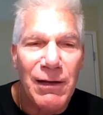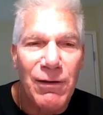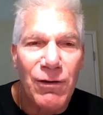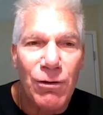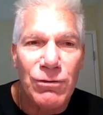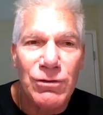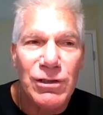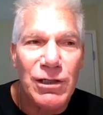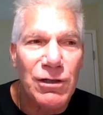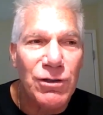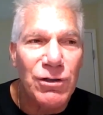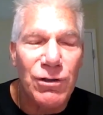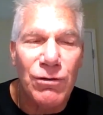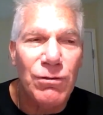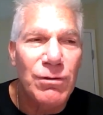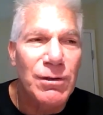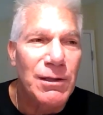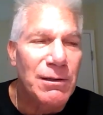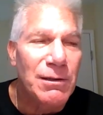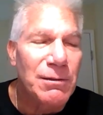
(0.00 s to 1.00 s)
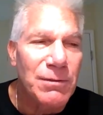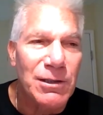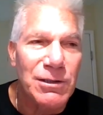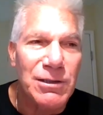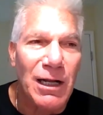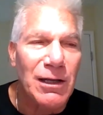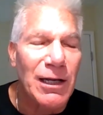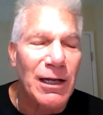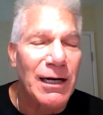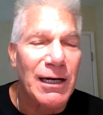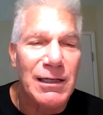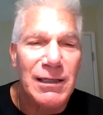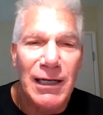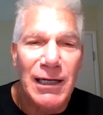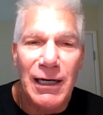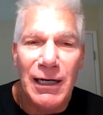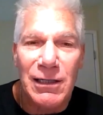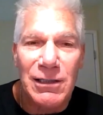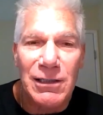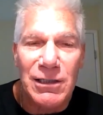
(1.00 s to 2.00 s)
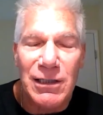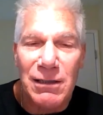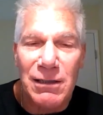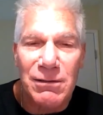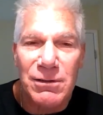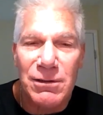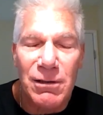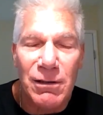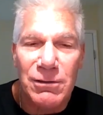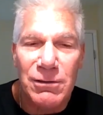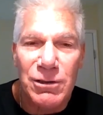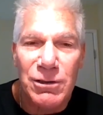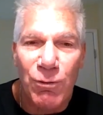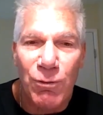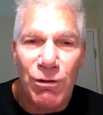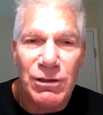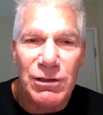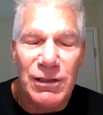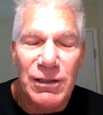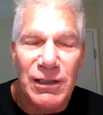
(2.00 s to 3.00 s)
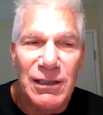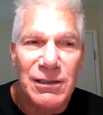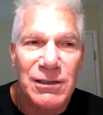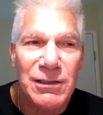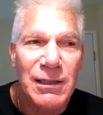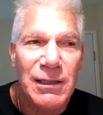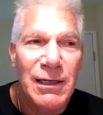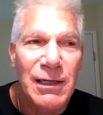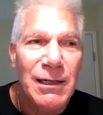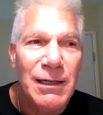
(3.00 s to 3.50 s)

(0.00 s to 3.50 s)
Those that do, and there's a lot of data that supports this.